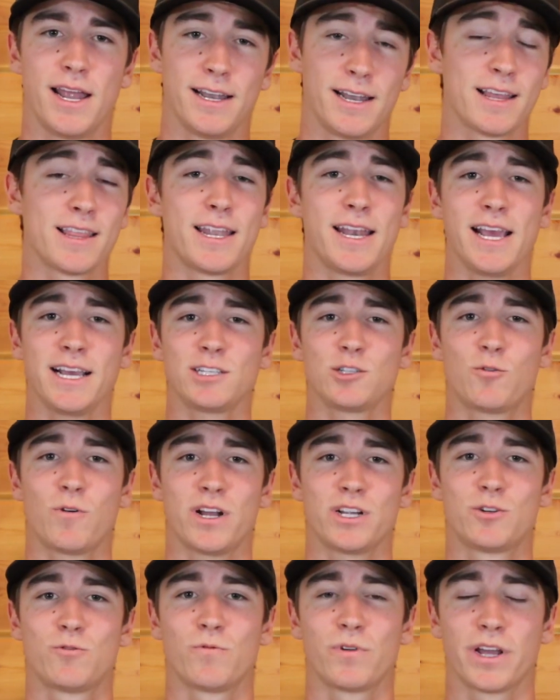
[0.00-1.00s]
Now the next
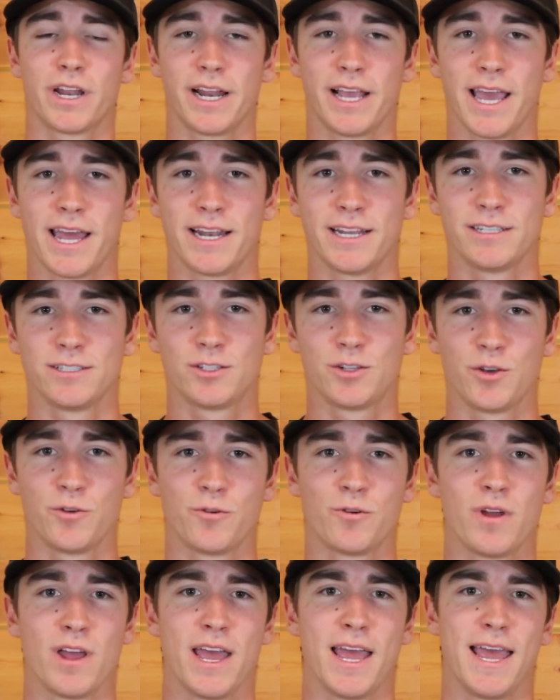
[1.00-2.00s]
question we're going to get
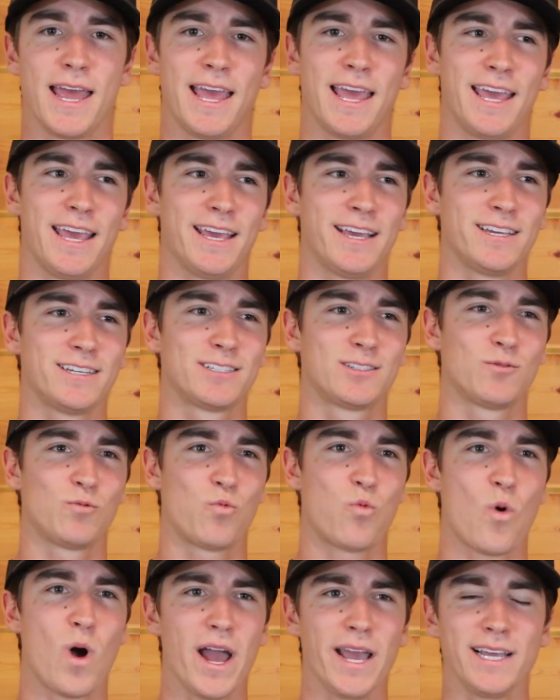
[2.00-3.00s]
into is,
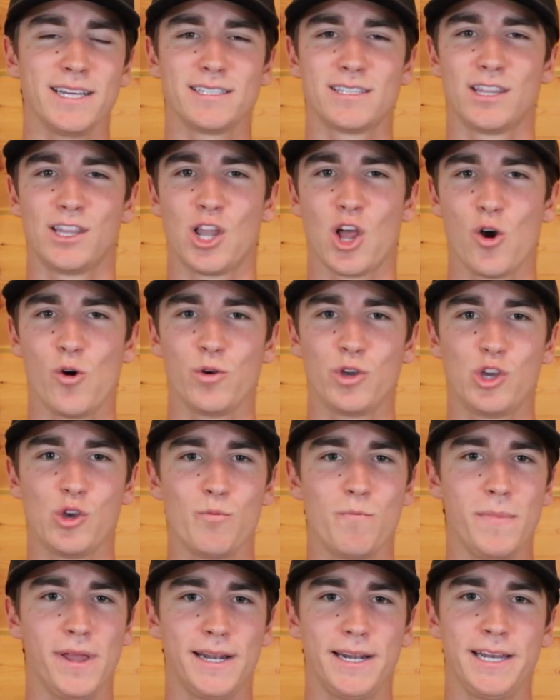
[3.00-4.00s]
why is low
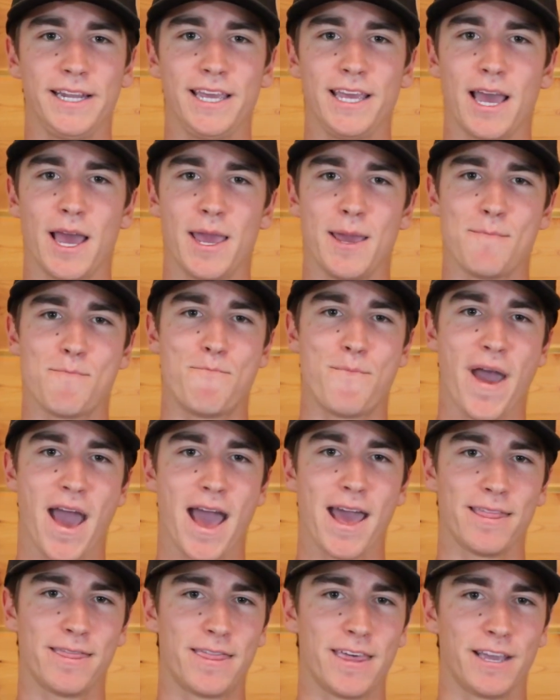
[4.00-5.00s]
humidity a
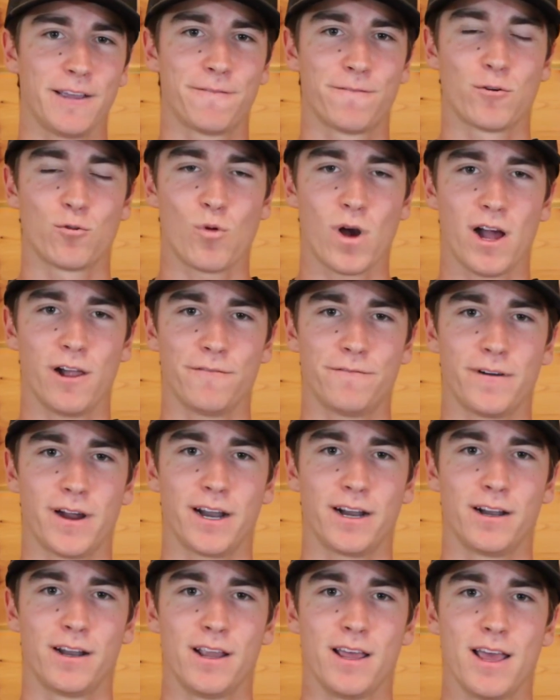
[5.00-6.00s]
bad thing for
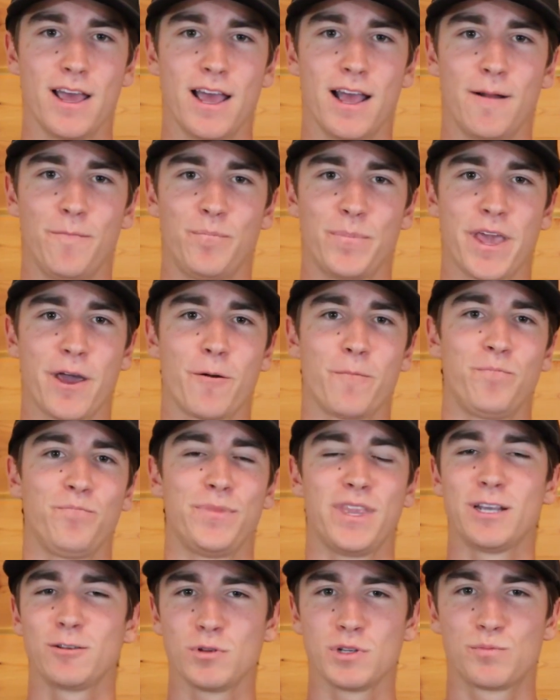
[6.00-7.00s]
wildfire? Now,
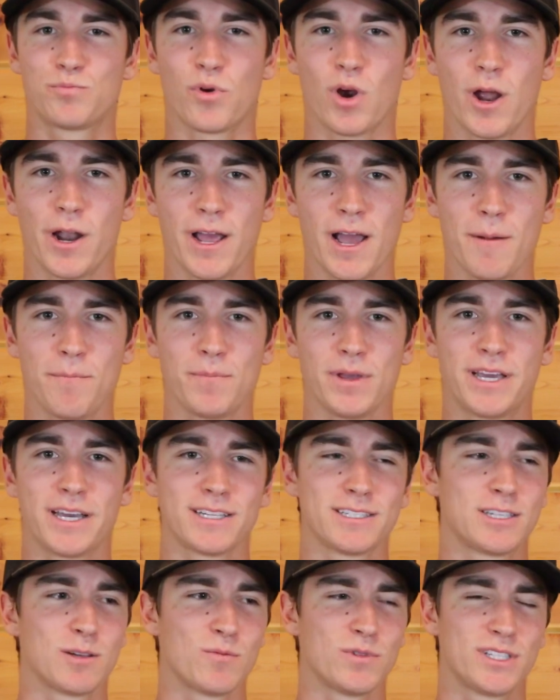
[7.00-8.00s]
this was brought up
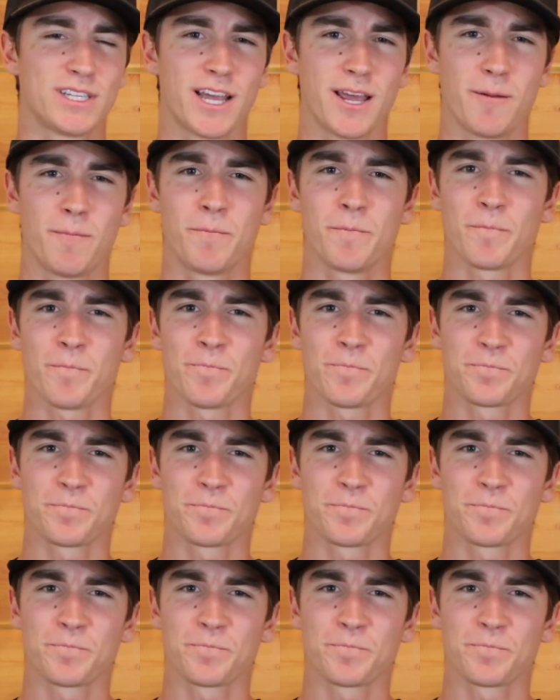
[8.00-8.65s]
because someone said,